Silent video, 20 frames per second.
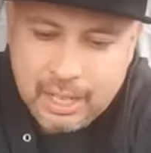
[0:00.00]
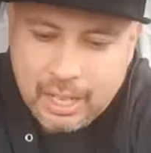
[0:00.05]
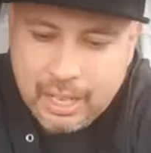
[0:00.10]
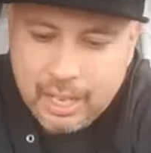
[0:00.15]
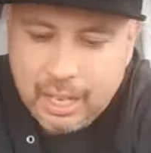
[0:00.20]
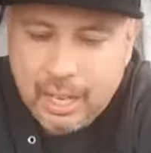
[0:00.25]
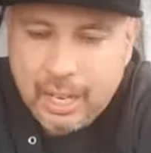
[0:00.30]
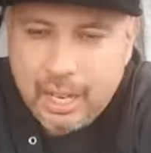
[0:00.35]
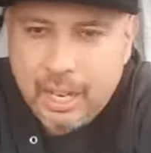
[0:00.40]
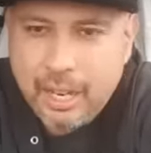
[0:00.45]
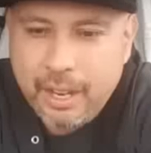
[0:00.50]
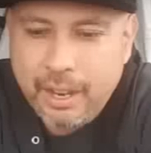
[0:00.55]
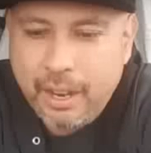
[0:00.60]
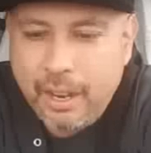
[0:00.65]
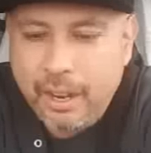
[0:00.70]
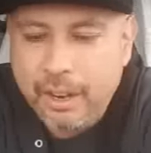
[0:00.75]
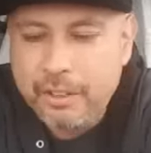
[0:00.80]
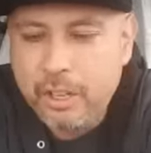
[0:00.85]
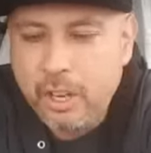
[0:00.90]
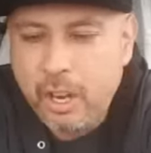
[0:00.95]
Uh,
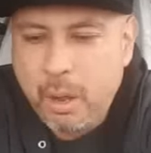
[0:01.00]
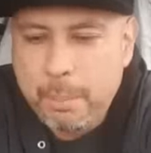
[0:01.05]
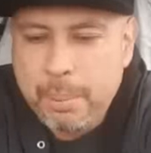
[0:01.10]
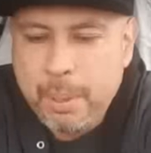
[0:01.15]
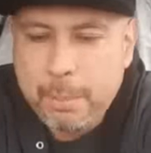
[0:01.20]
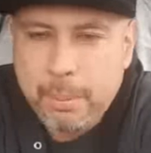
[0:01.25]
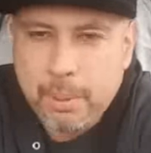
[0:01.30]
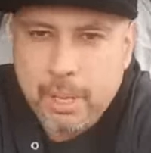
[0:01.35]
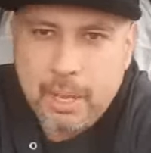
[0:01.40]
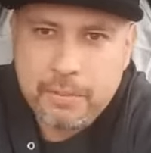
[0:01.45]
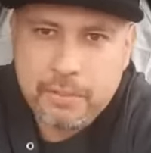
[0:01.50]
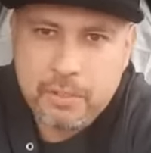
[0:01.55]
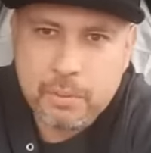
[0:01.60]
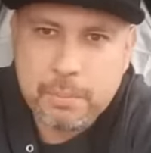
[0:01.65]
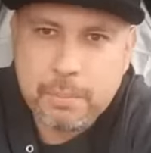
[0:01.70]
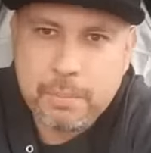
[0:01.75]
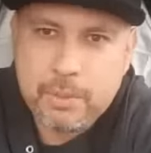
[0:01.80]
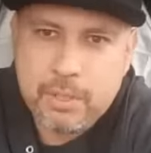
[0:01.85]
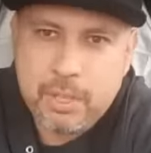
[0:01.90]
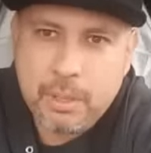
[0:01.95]
all you all people have
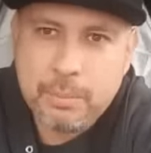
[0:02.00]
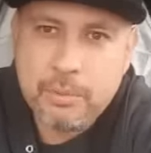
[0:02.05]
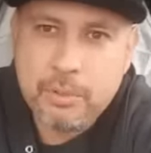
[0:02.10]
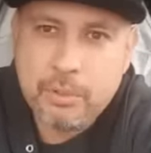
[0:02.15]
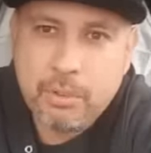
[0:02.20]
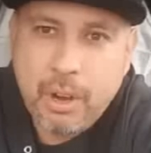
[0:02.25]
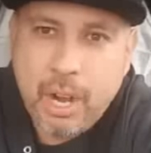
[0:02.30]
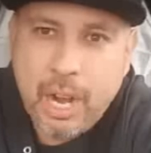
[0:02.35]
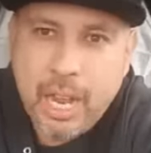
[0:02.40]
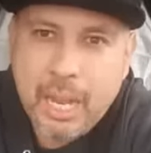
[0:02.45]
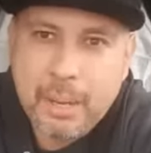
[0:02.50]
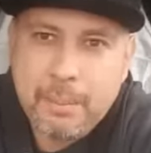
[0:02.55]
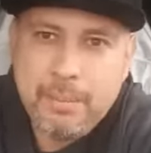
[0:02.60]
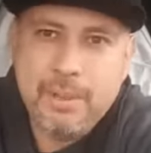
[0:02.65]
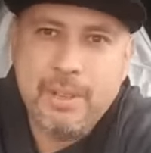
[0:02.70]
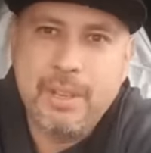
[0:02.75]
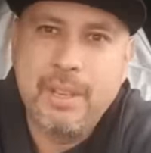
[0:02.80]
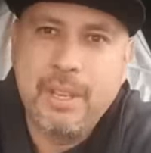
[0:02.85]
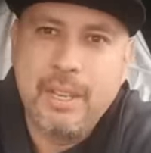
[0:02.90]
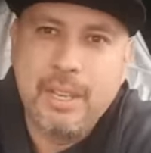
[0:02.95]

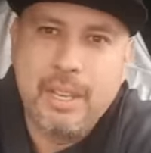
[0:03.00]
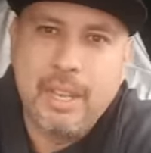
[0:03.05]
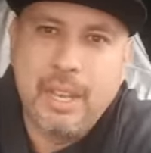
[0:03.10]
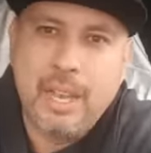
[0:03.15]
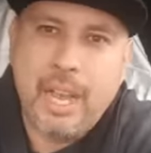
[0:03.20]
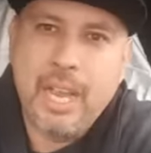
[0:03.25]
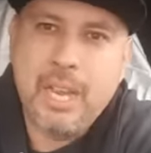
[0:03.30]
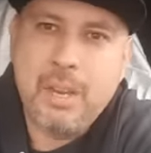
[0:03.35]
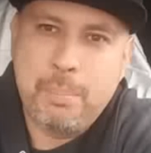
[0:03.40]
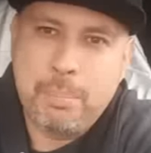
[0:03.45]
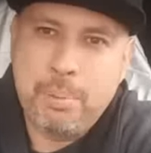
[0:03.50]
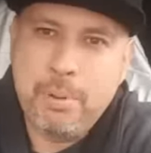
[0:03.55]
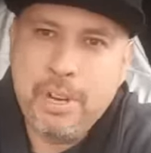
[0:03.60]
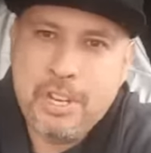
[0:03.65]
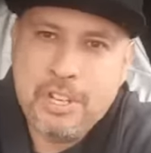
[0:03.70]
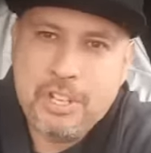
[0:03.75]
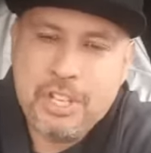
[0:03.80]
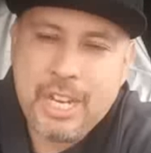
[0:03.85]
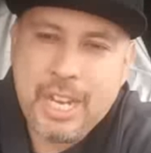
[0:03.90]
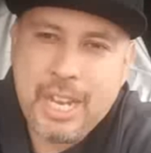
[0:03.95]
subscribed. I
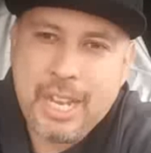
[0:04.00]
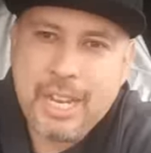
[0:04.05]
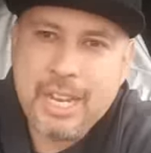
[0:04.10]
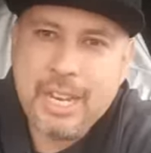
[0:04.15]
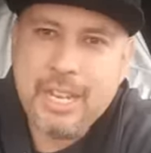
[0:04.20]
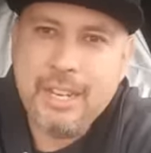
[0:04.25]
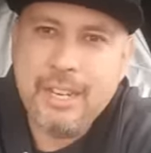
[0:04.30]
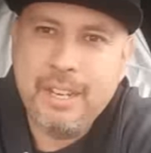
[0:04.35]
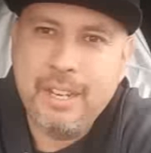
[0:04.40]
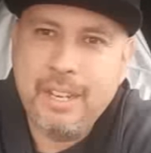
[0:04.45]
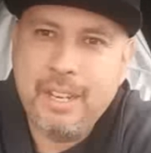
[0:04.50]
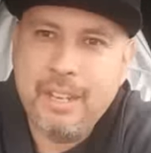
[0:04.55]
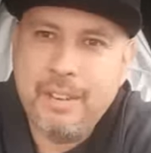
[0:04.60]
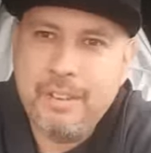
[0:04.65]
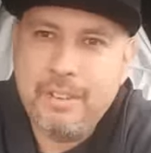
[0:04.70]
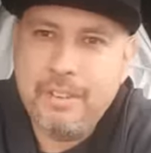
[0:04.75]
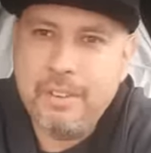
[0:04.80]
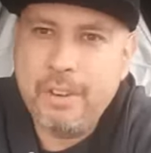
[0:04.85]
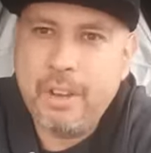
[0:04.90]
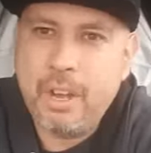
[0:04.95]
appreciate it.
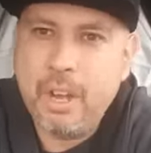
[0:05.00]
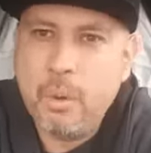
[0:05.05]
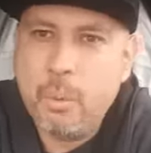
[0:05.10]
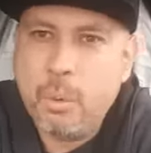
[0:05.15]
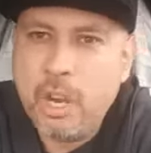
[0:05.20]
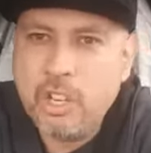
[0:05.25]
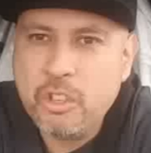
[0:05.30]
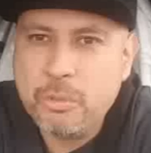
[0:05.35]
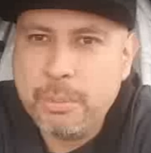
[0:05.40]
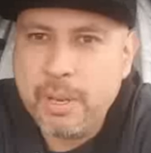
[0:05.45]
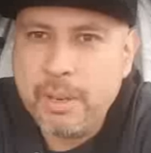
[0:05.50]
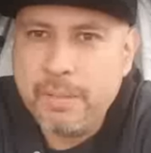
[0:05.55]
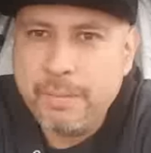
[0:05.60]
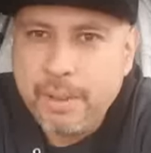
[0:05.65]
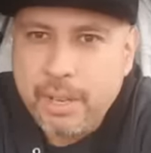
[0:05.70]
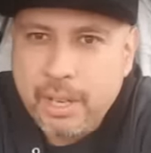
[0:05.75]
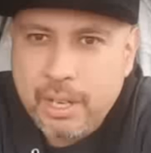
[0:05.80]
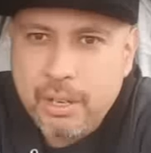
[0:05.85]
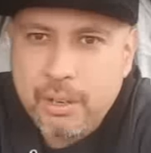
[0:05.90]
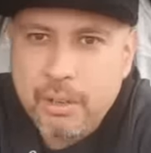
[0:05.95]
You all watch my
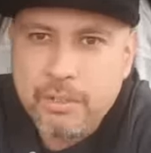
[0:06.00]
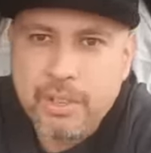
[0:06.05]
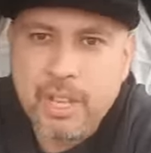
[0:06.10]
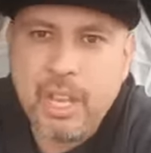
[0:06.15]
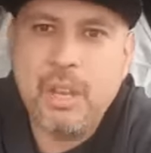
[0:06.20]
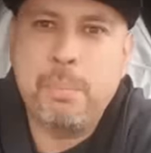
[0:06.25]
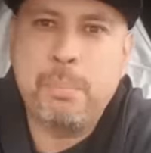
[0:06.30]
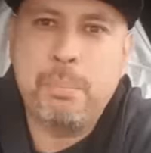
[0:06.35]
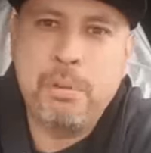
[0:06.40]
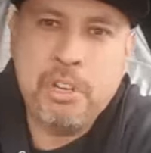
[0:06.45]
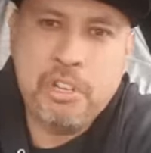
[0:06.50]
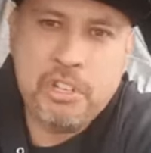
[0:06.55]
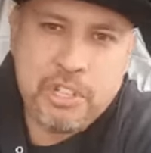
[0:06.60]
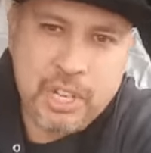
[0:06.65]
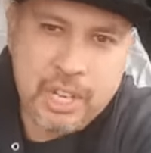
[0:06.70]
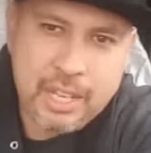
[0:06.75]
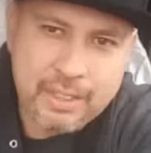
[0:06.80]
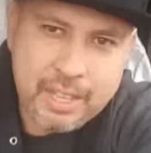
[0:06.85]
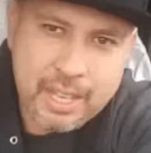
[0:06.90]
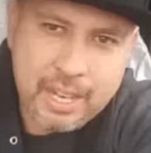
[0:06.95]
videos. I
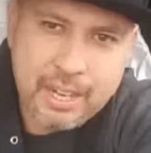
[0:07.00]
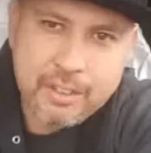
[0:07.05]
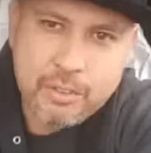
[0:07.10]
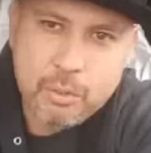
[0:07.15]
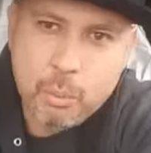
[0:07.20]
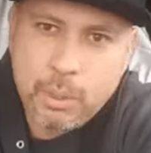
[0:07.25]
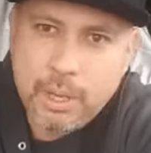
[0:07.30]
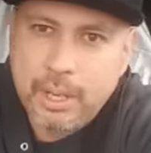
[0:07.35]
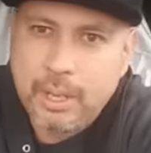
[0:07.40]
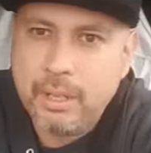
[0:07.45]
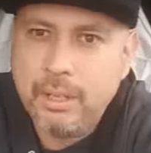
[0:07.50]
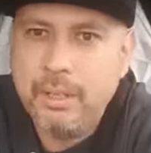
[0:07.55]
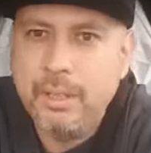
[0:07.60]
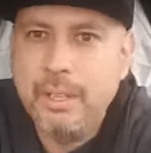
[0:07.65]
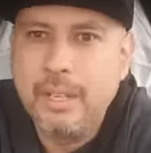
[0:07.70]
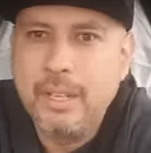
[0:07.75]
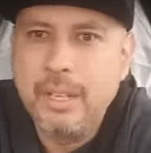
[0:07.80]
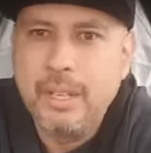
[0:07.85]
appreciate that as well.